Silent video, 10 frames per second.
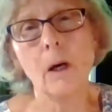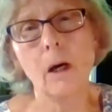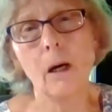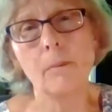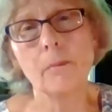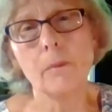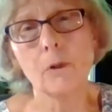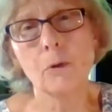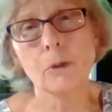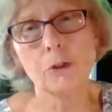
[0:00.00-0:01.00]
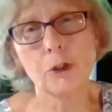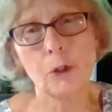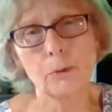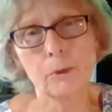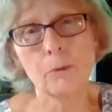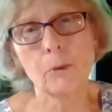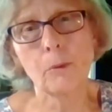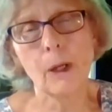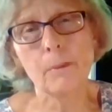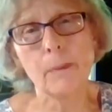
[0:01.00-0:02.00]
Of course, children will
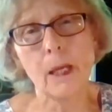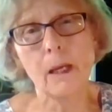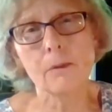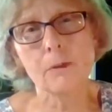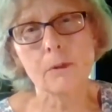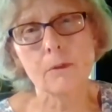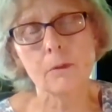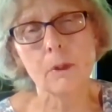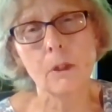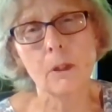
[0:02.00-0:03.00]
wear masks,